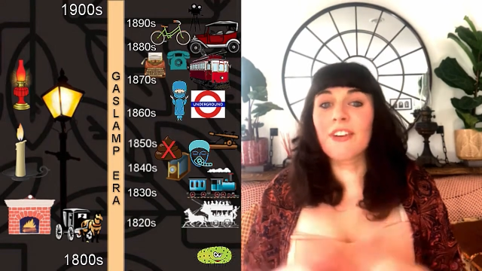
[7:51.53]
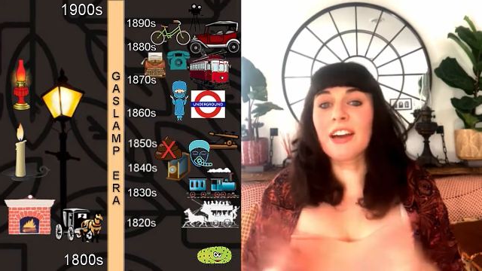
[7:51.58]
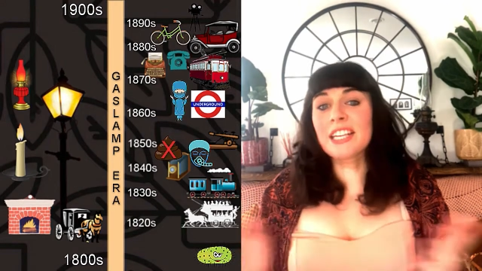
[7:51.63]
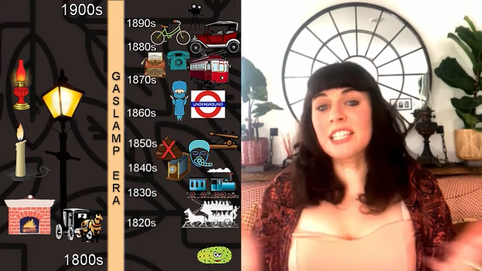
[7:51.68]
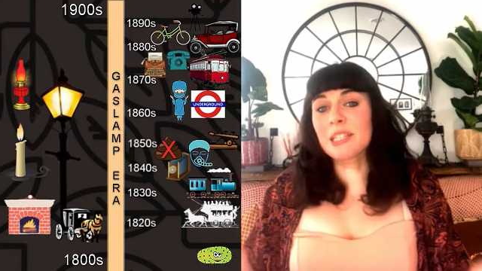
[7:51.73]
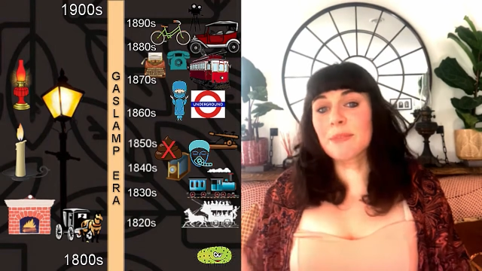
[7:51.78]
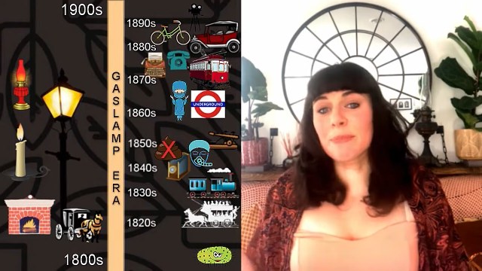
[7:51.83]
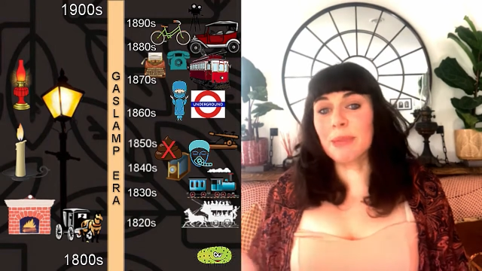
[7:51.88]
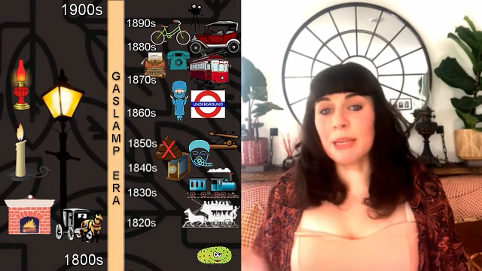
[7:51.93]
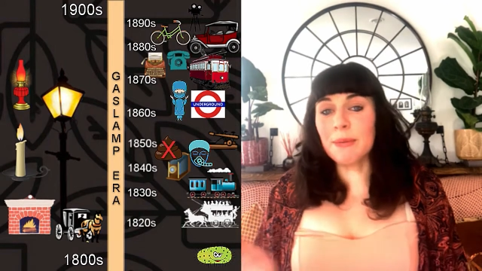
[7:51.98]
The
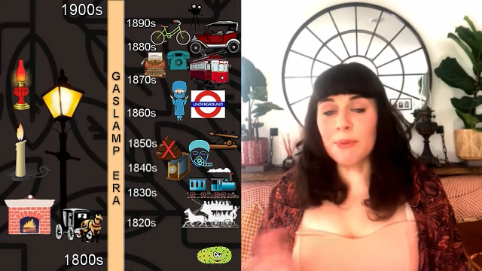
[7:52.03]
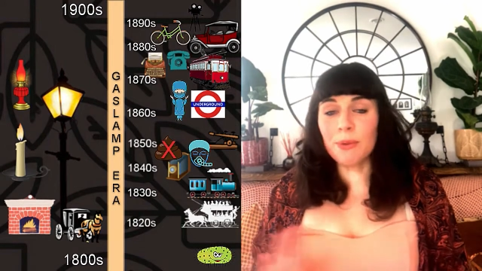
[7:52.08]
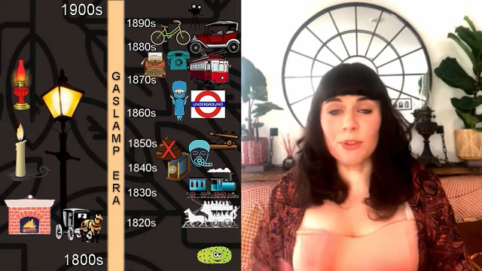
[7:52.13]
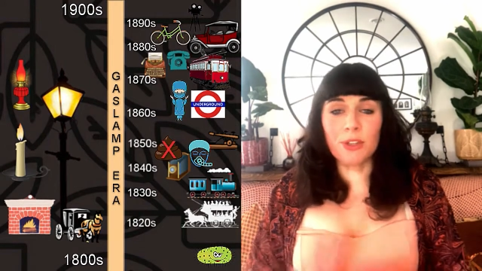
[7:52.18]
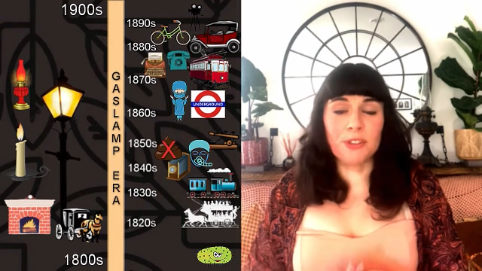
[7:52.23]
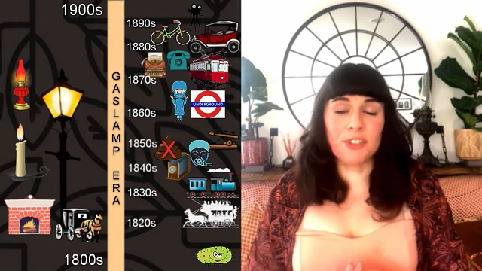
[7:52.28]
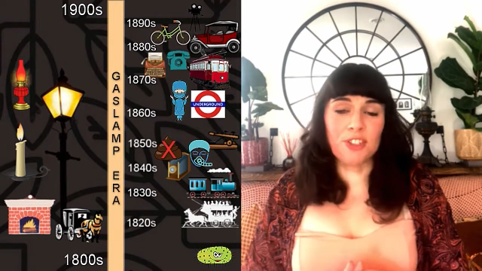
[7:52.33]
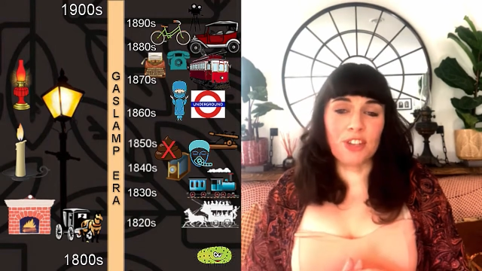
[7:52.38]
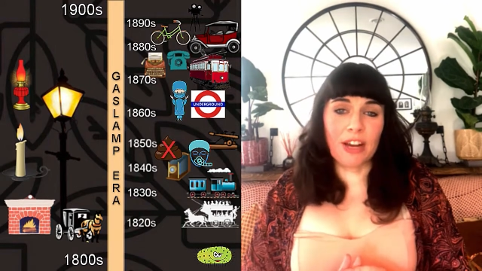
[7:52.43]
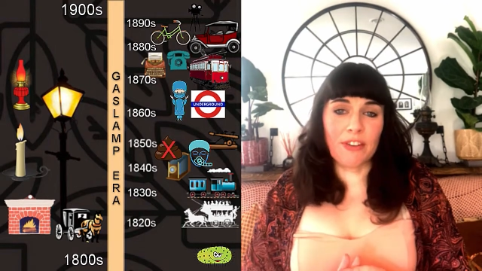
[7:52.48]
faster
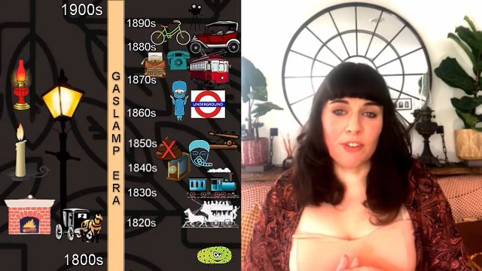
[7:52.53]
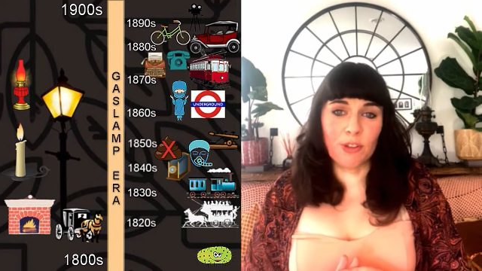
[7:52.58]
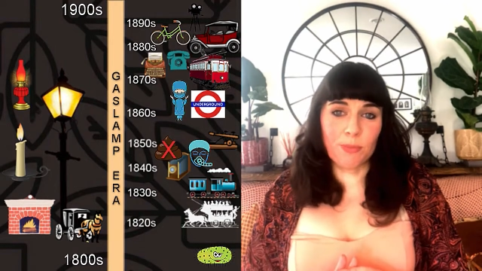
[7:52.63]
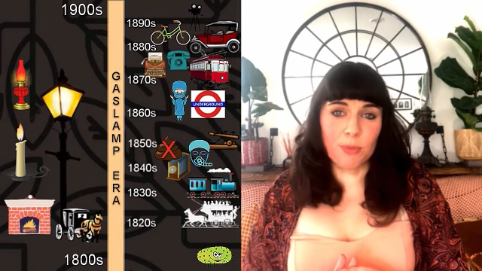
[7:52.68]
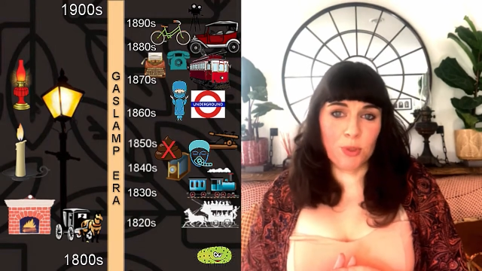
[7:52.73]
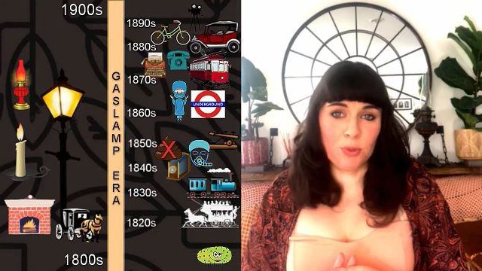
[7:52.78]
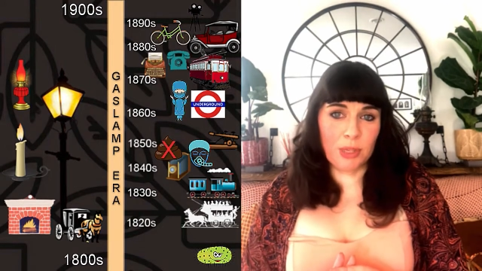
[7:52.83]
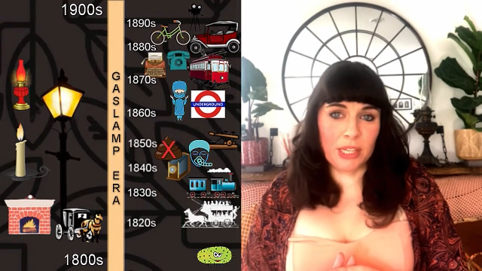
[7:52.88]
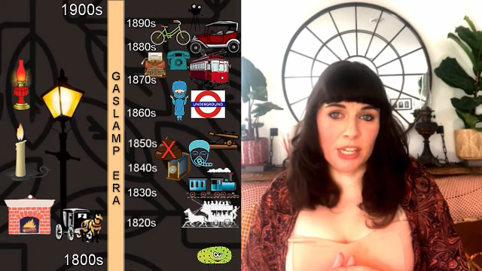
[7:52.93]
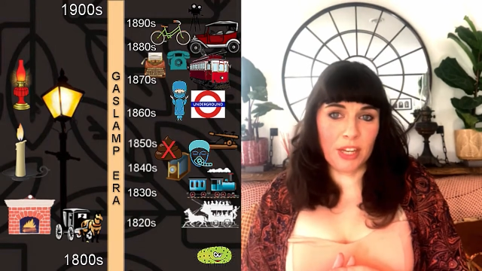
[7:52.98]
people can
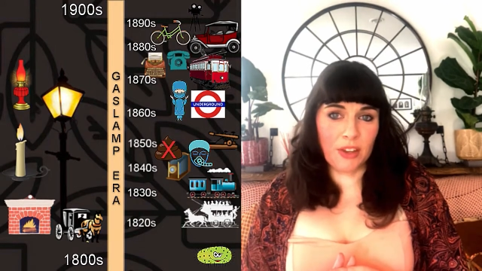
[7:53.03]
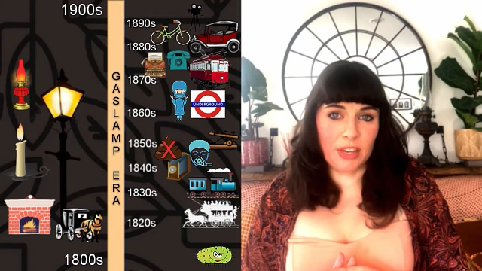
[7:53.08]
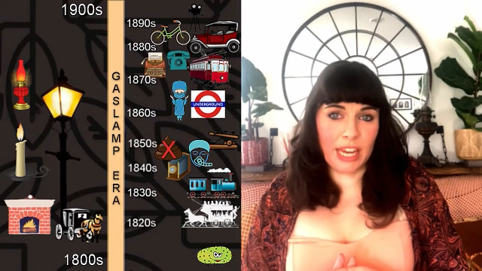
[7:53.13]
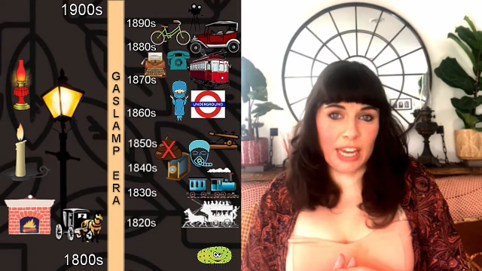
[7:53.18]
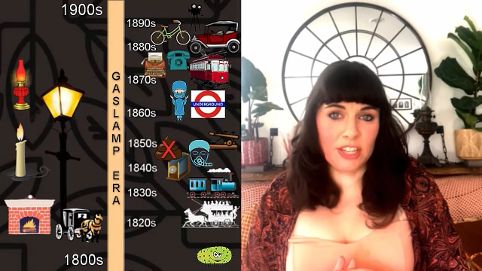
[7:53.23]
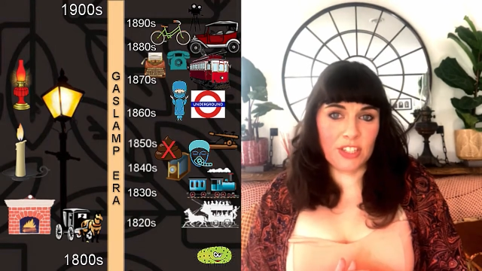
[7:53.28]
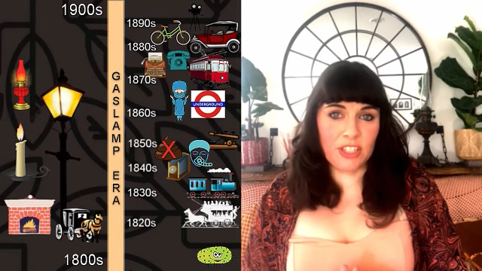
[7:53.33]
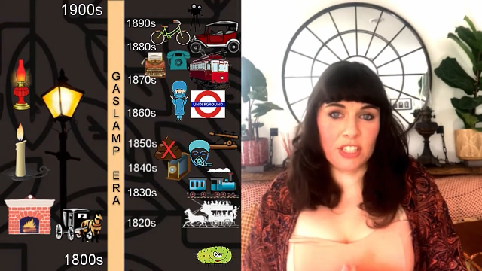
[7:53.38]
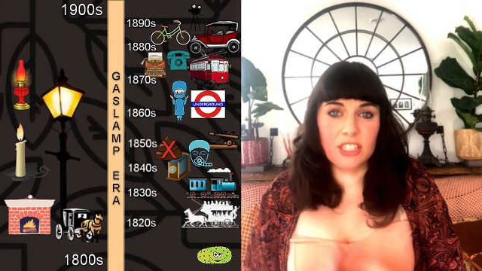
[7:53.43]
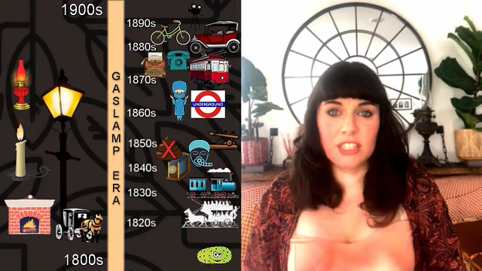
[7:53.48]
travel between
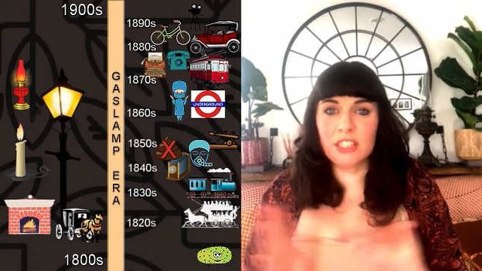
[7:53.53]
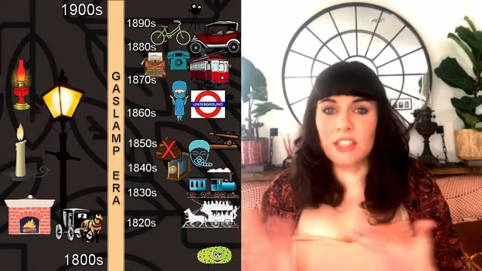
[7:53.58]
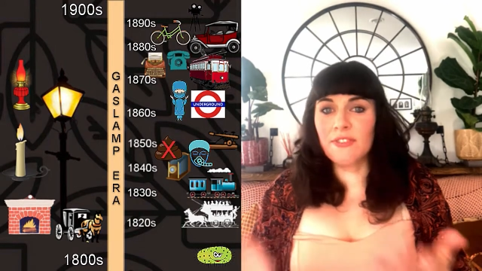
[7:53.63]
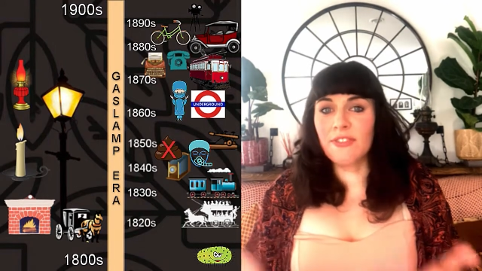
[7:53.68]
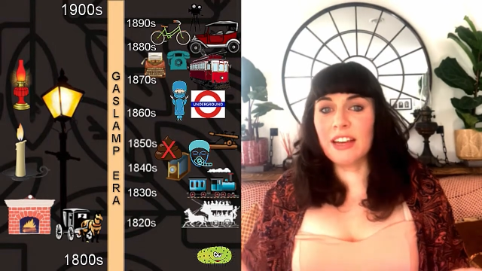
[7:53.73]
locations,